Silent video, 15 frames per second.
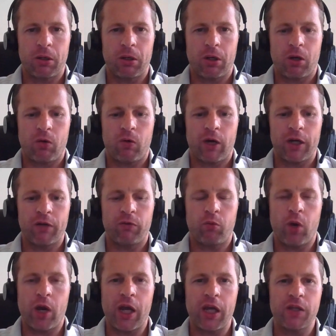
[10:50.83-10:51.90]
quite a
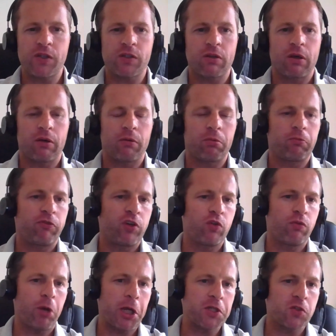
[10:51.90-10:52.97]

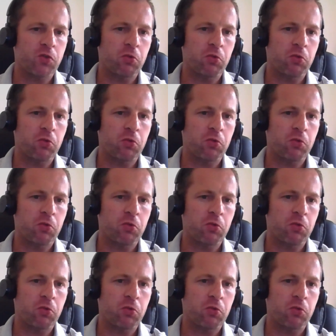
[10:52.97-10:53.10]
few ways